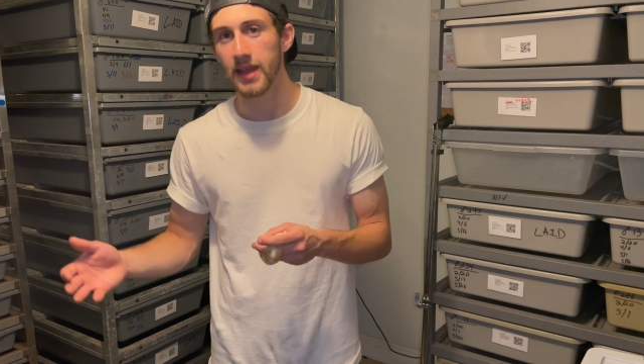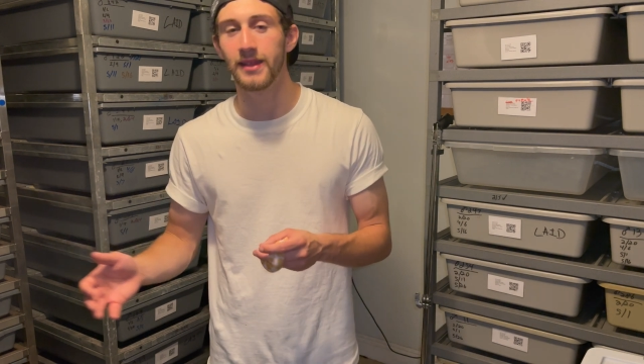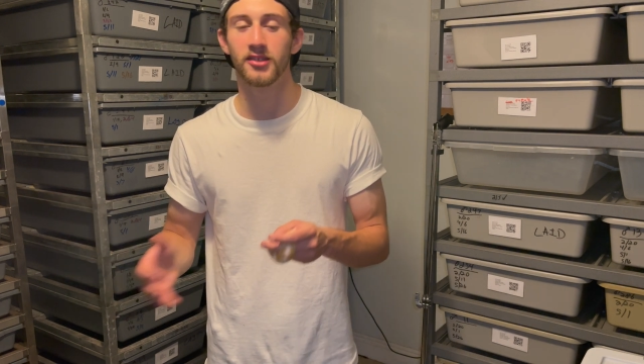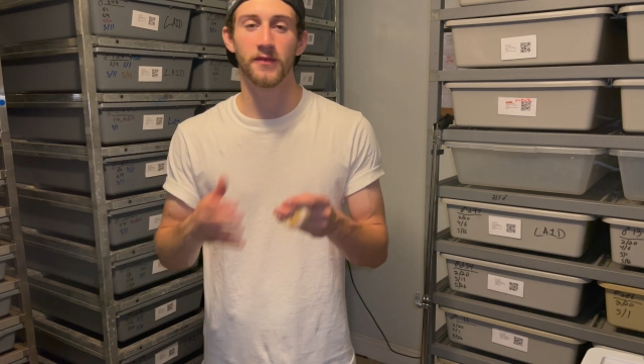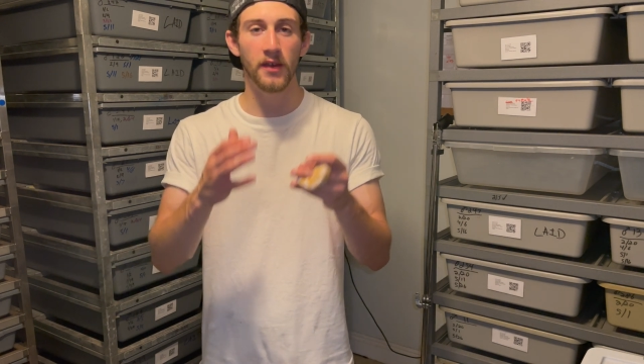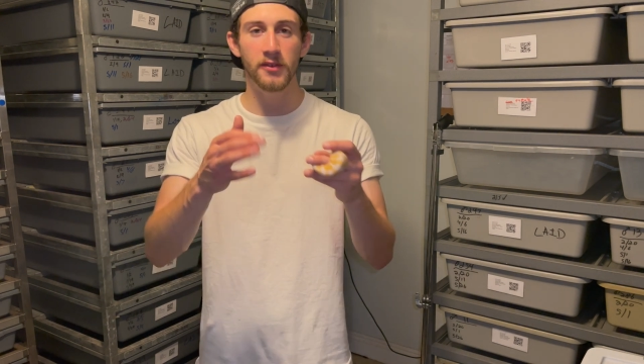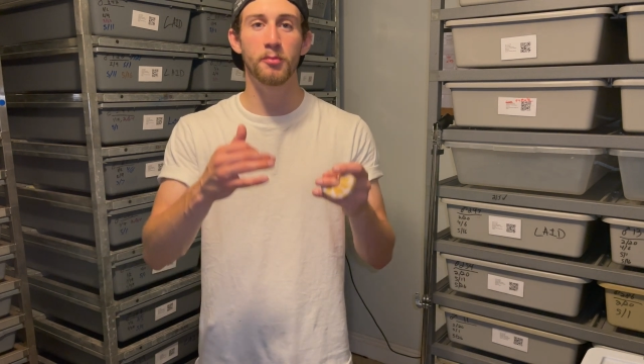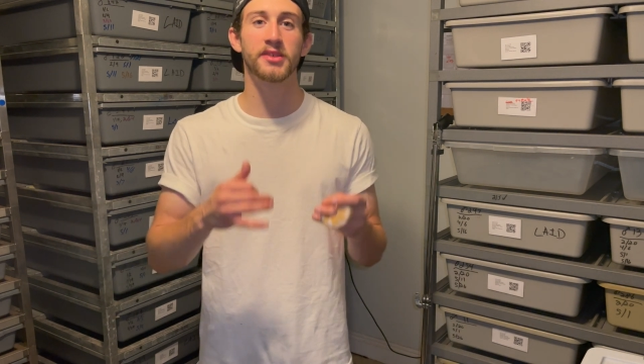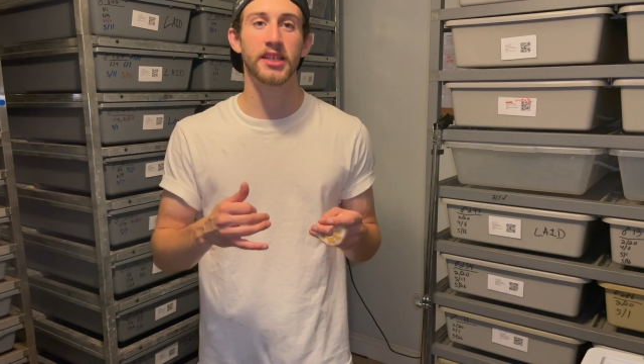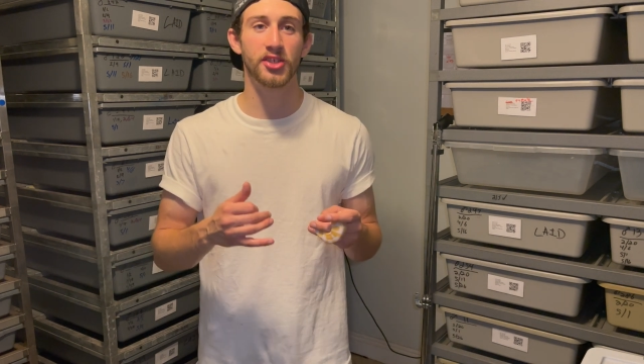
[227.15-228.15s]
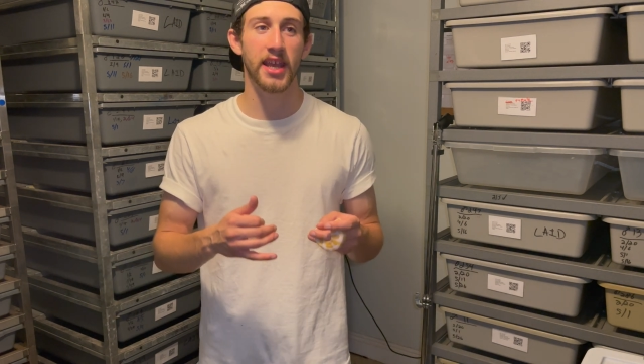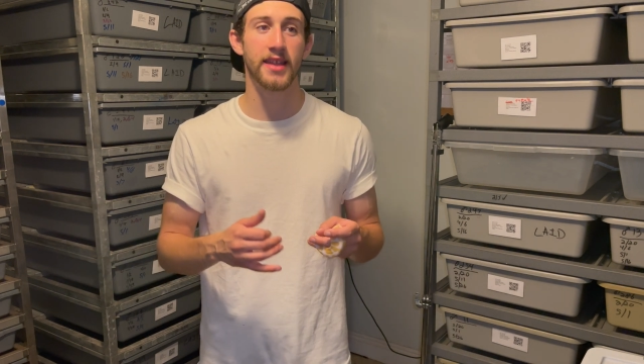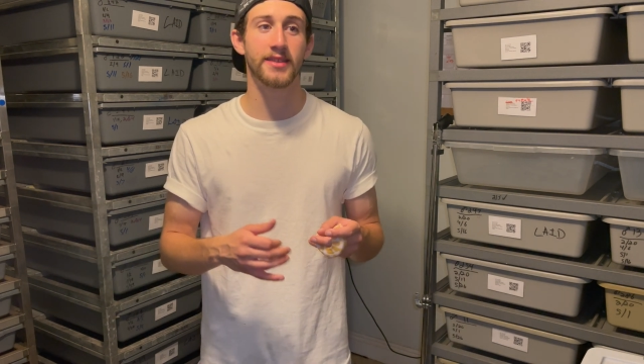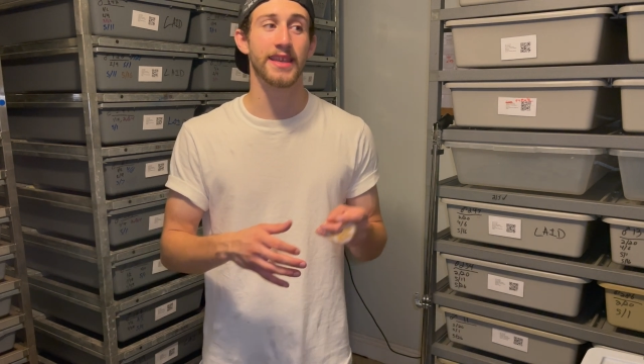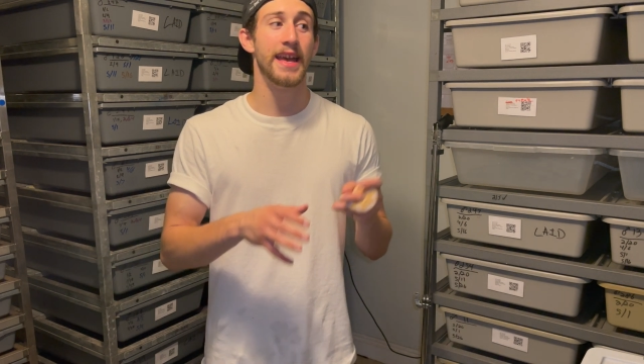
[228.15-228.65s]
And there's a 50%
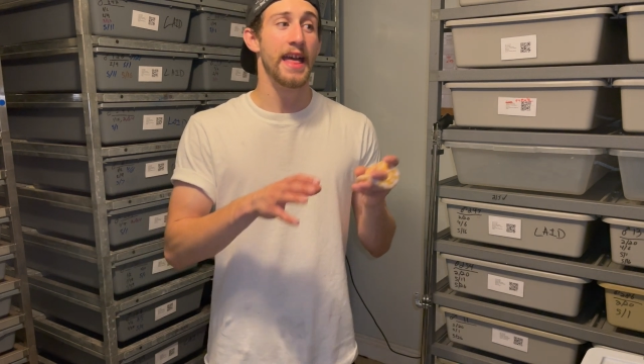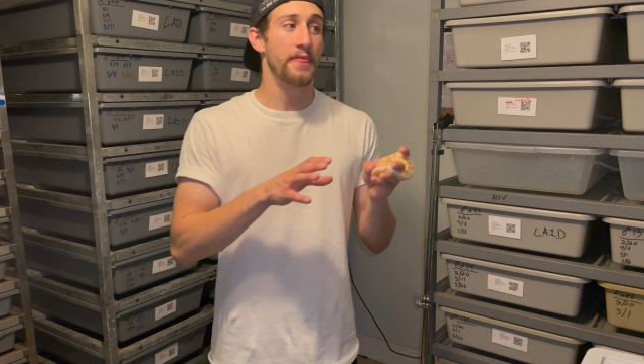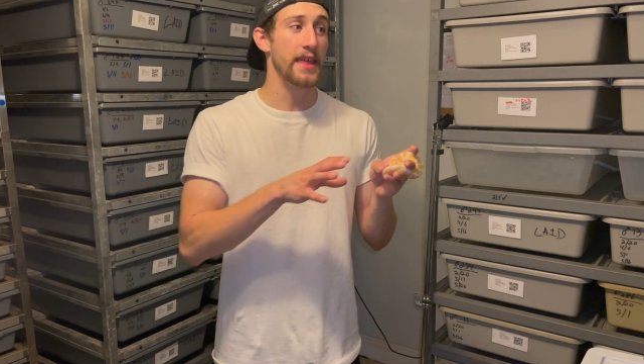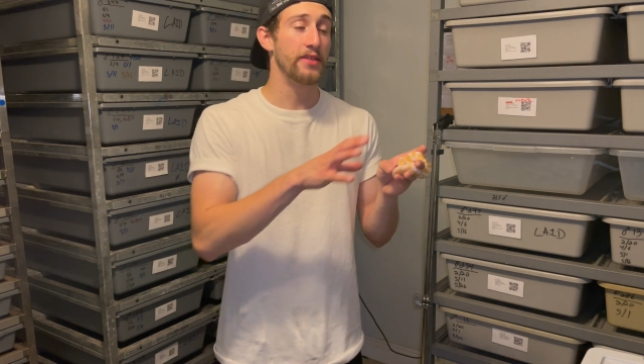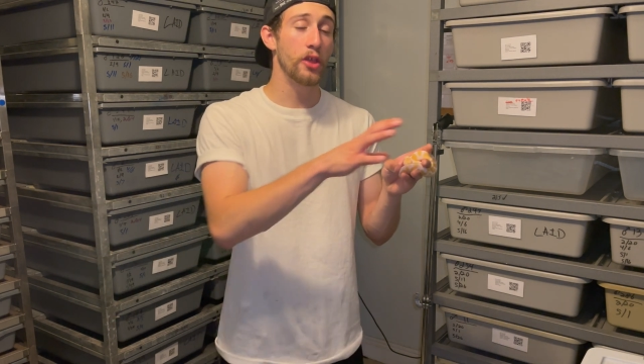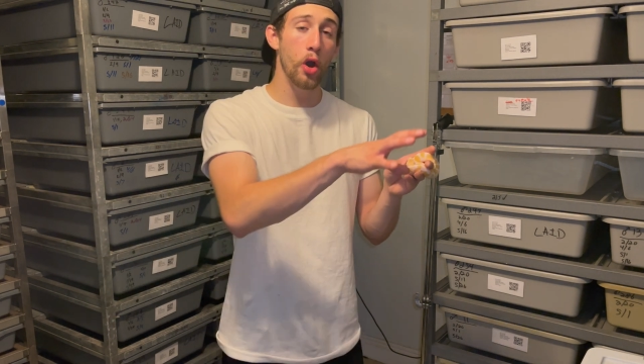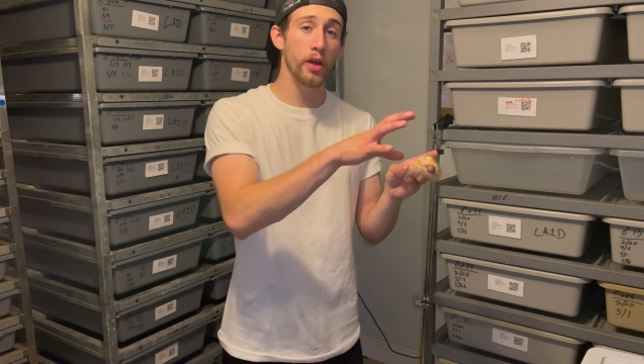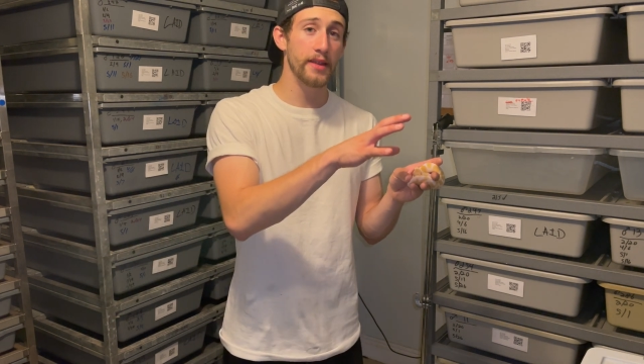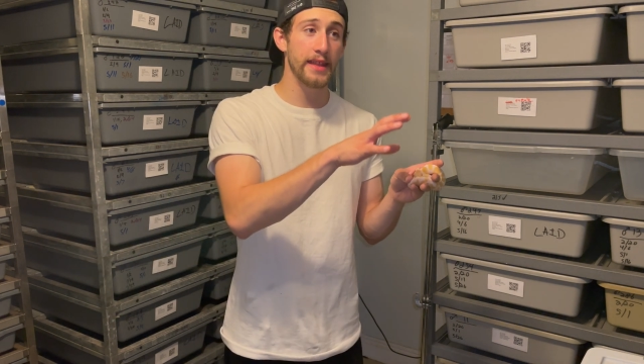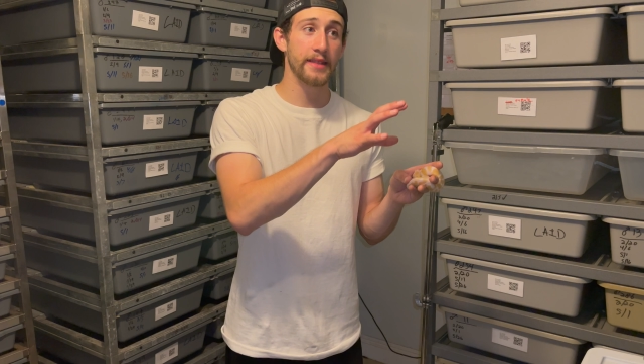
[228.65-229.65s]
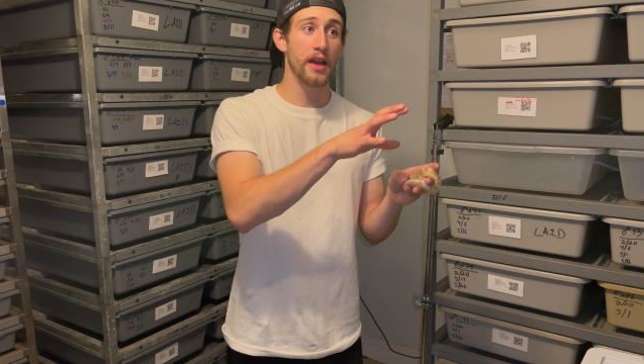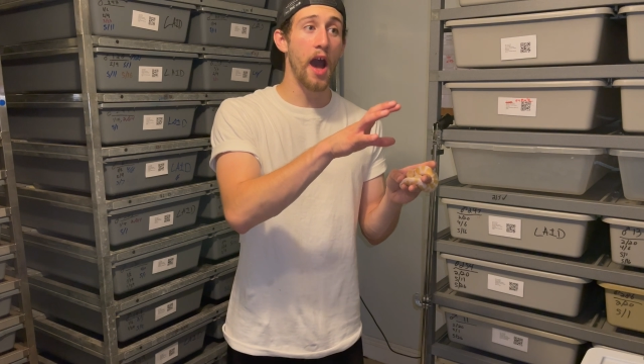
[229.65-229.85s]
chance that the